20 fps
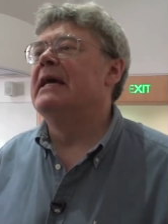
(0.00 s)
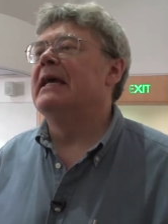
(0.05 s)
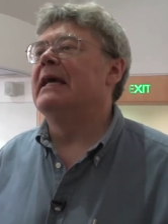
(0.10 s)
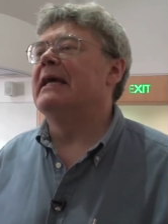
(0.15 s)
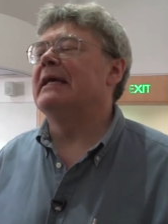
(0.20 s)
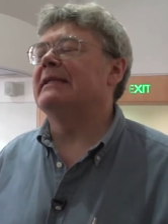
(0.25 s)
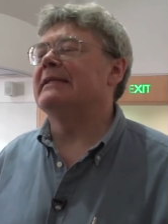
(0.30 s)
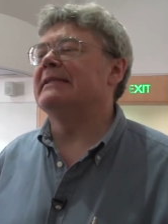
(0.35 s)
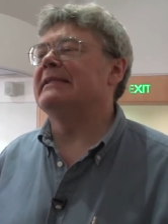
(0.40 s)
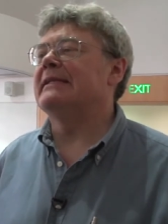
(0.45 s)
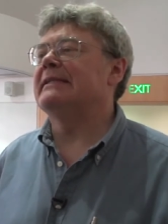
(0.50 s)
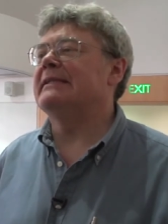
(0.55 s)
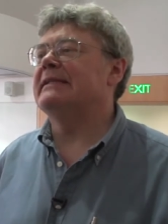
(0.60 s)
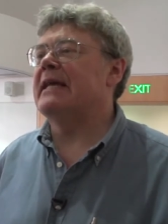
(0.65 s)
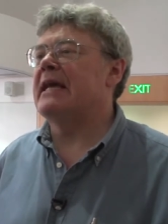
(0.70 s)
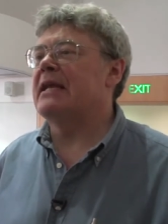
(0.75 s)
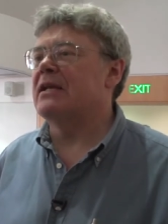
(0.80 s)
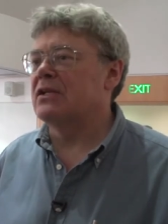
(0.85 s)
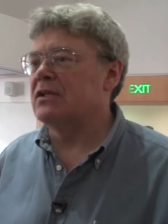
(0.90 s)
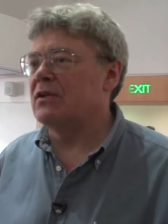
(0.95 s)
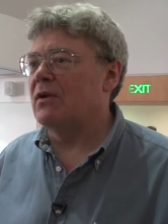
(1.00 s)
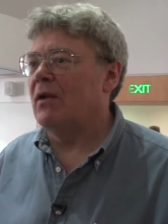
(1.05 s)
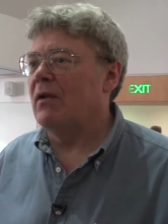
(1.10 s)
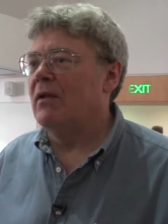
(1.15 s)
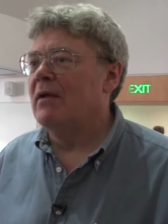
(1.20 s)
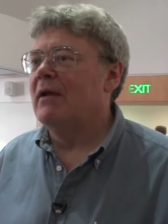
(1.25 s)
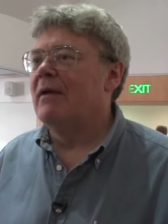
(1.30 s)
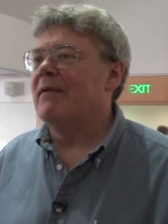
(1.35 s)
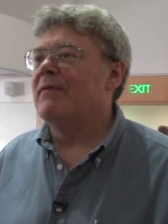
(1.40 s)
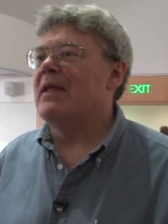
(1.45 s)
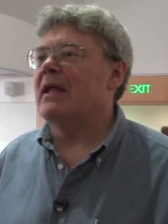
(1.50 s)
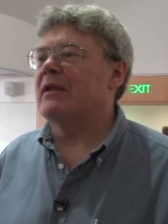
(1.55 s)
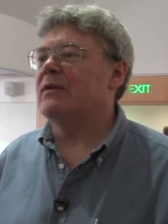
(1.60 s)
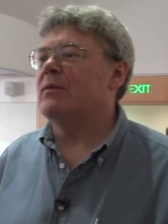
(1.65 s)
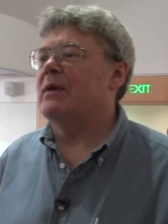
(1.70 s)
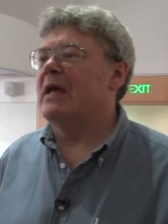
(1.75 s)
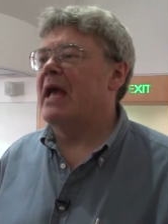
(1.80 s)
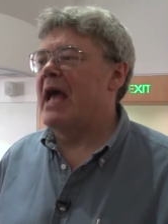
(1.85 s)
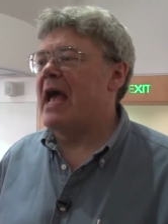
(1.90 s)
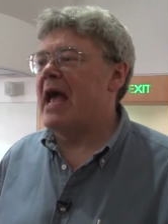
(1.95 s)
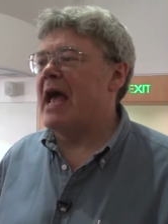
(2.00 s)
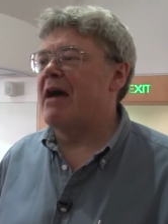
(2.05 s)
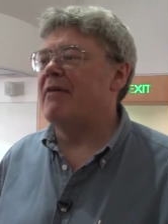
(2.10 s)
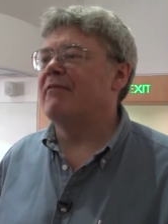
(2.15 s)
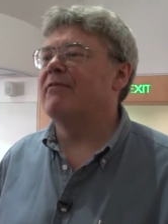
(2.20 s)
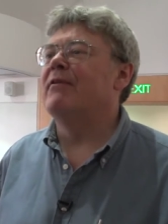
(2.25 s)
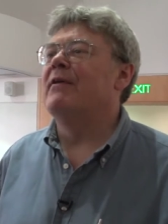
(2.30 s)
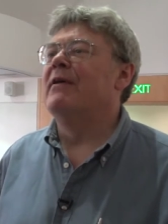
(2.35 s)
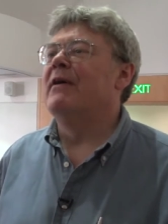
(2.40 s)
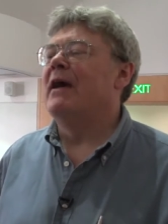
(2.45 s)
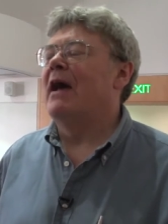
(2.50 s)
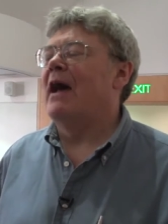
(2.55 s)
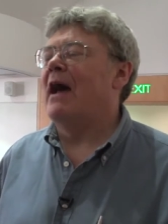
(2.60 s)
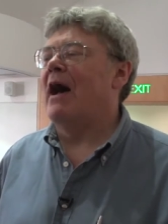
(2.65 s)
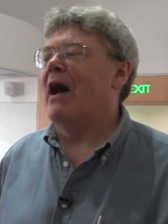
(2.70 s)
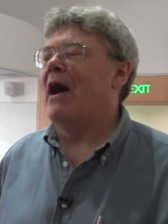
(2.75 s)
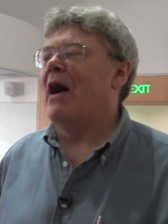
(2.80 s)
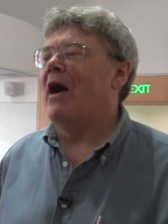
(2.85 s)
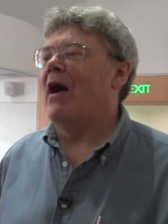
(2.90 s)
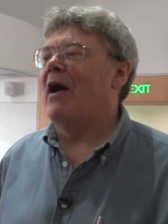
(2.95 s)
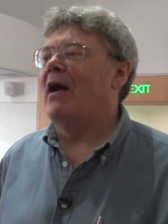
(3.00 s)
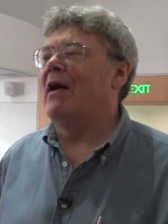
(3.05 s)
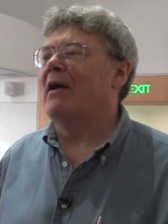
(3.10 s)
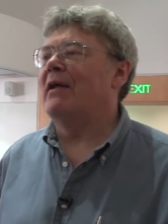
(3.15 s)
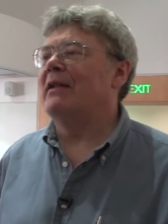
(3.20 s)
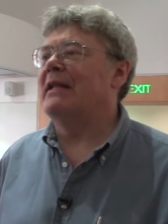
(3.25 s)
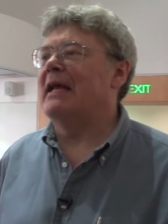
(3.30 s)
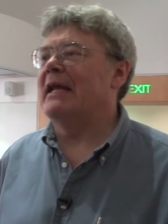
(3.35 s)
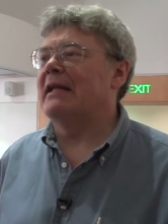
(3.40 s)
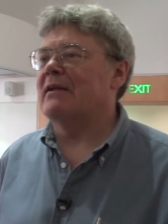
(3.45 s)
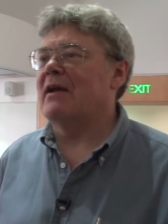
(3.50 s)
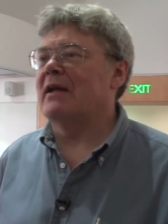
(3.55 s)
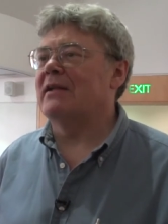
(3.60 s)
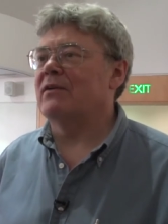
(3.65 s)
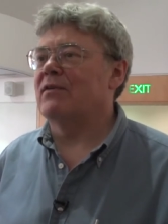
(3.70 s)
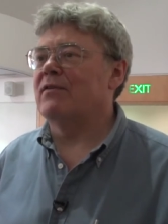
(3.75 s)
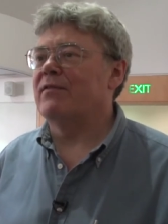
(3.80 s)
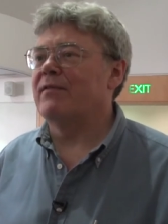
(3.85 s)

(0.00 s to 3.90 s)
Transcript: It is essential that we have uh, data at our